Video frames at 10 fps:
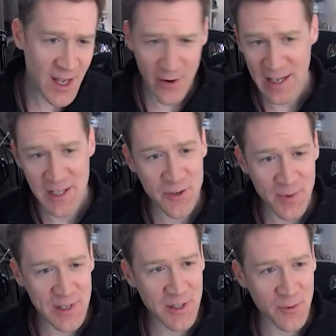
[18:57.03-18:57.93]
I don't want to get
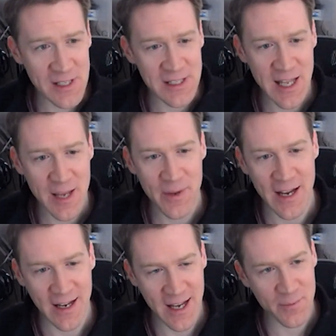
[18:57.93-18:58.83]
too into the weeds on that, but
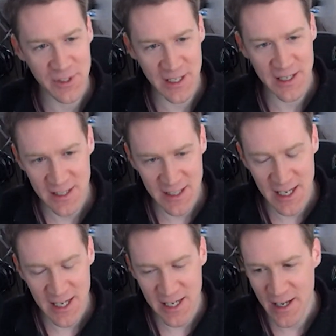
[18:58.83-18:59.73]
I kind of presented this
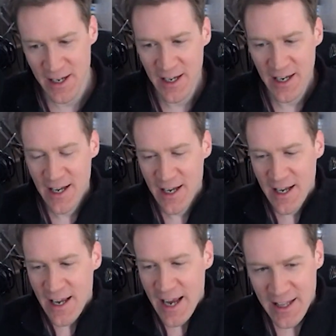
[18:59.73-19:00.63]
idea
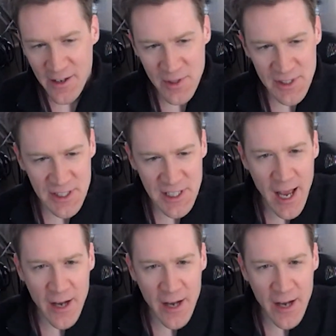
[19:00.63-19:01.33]
and there was this